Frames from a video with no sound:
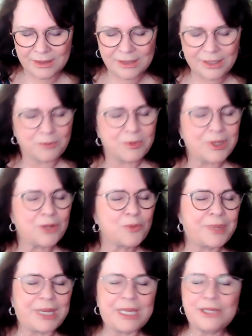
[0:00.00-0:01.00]
there
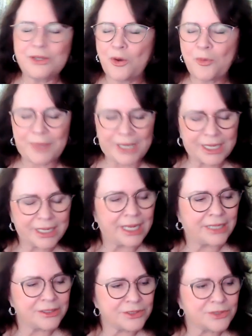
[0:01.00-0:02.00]
will be no big
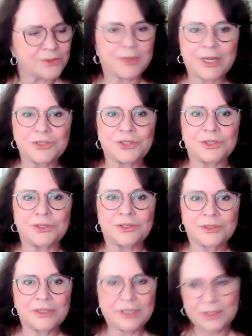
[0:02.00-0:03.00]

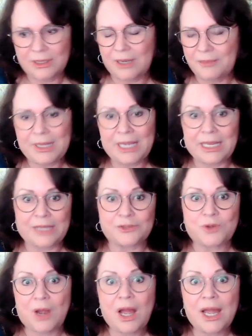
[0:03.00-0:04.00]
insurrection. It, um, they could
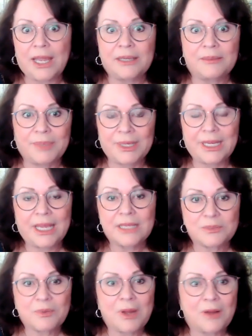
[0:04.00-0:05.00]
try, but
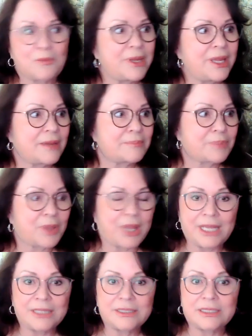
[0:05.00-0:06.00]
guess what? We have
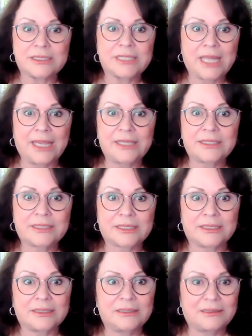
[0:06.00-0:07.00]
planes and tanks
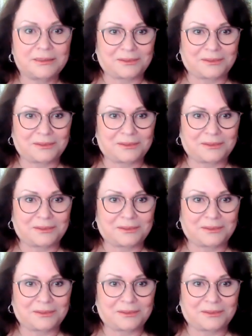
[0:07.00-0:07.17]
and